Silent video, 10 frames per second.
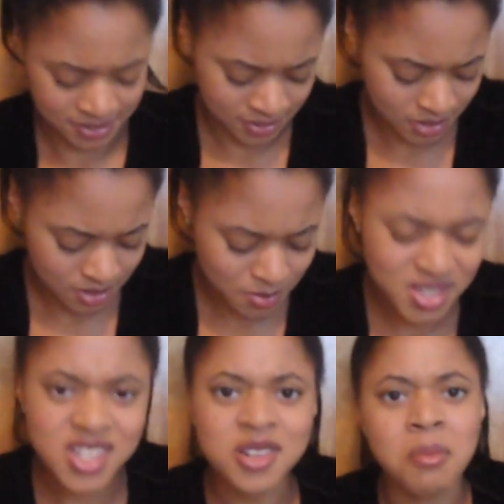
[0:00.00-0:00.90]
I'm
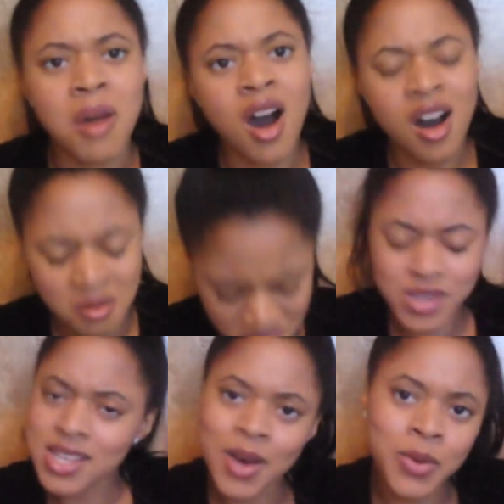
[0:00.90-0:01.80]
such a mom.
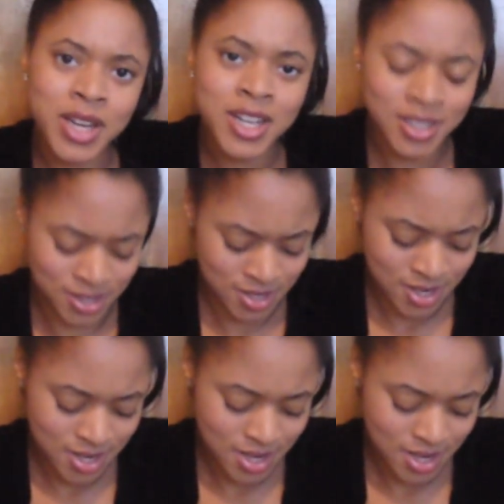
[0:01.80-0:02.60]
Was that weird?